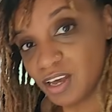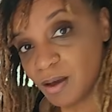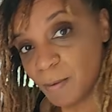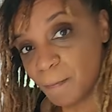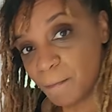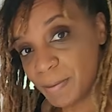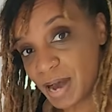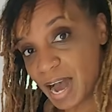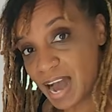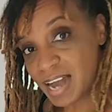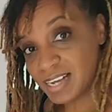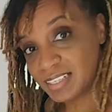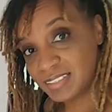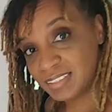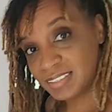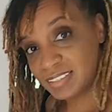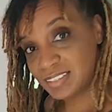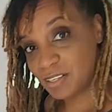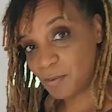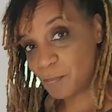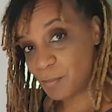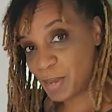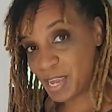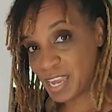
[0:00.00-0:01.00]
pots
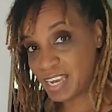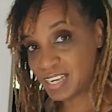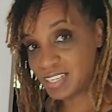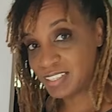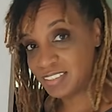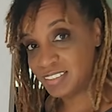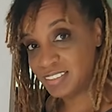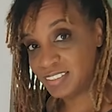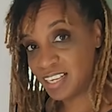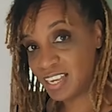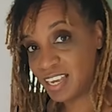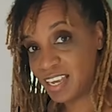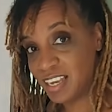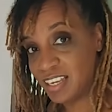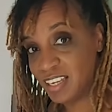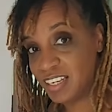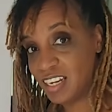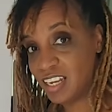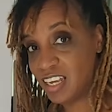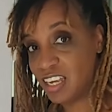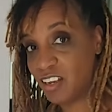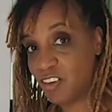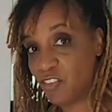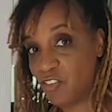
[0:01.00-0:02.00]
and pans in
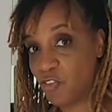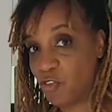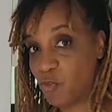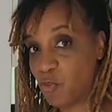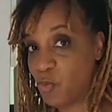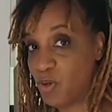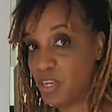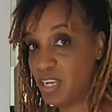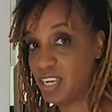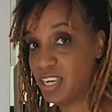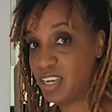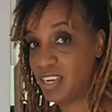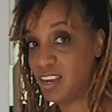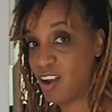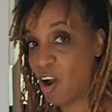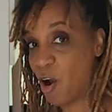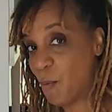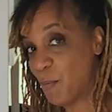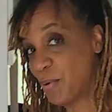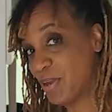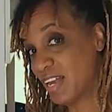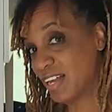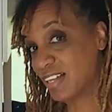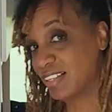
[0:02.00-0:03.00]
if we are
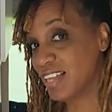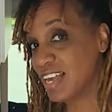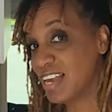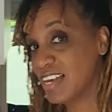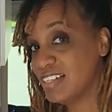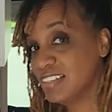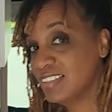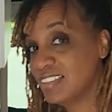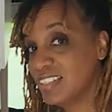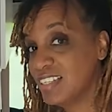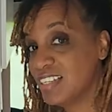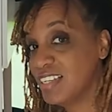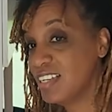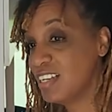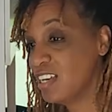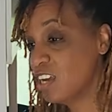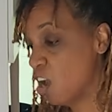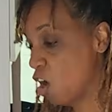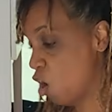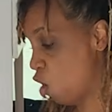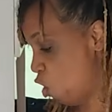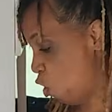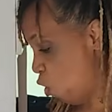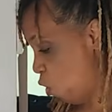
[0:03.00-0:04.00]
being lazy,
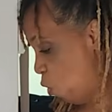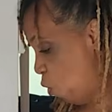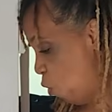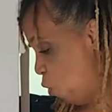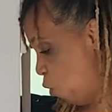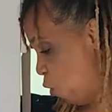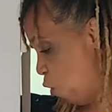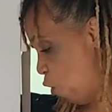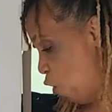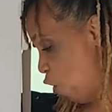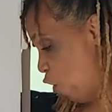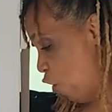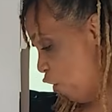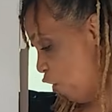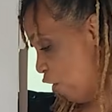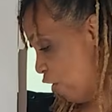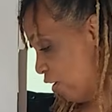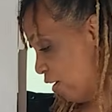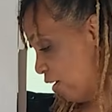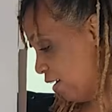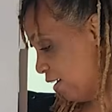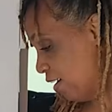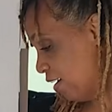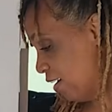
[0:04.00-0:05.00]

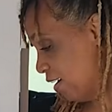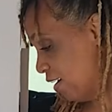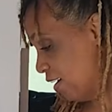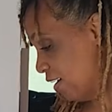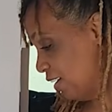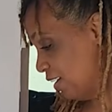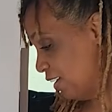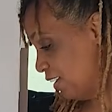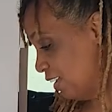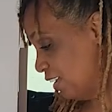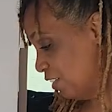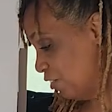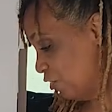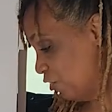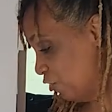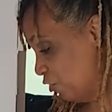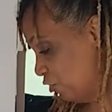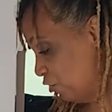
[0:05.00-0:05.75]
or if